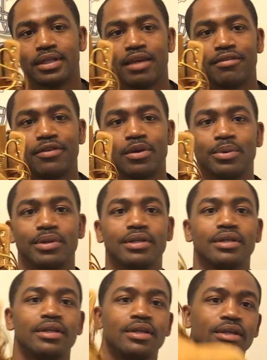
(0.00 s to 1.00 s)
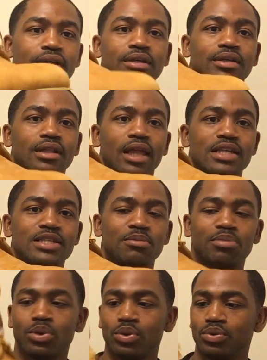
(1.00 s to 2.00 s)
Can't fuck with it. Classic
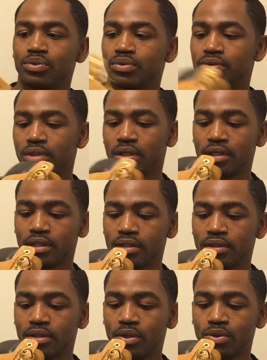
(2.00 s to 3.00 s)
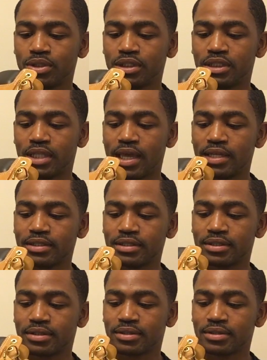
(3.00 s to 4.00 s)
boot, OG status.